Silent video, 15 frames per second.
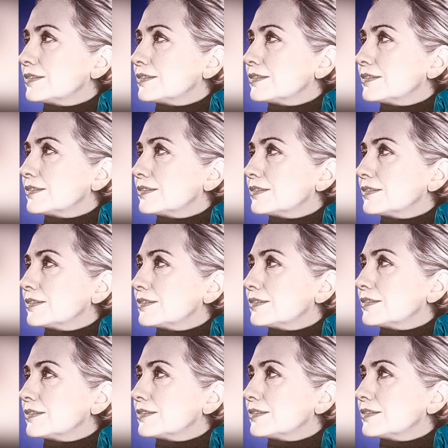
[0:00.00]

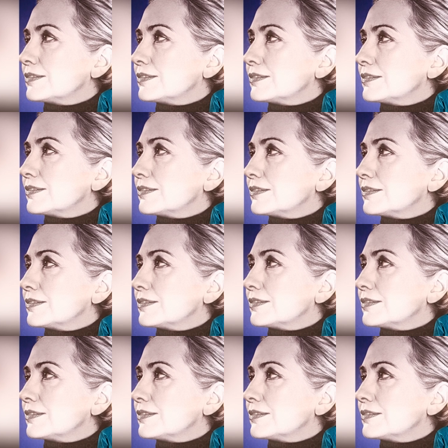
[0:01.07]
(no one is talking)